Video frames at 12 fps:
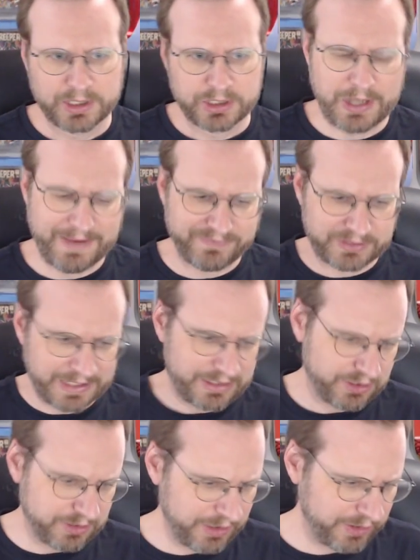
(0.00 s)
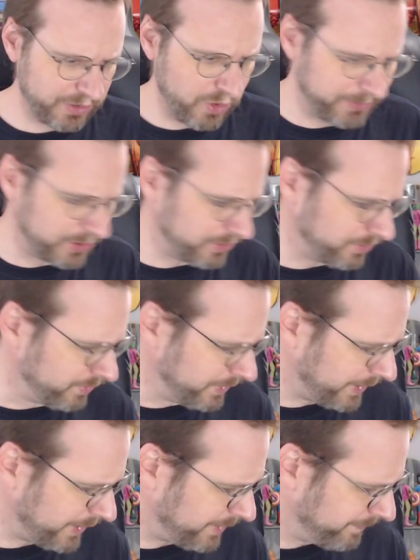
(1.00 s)
you have to go up to
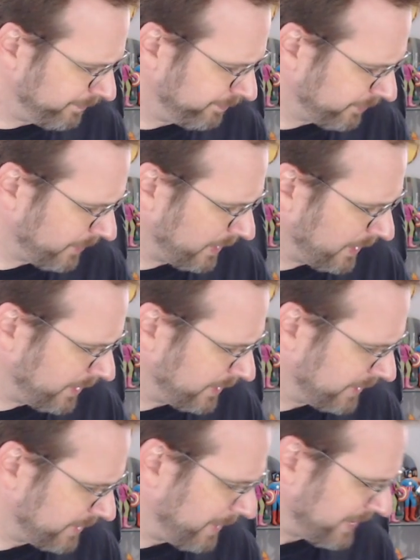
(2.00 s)
express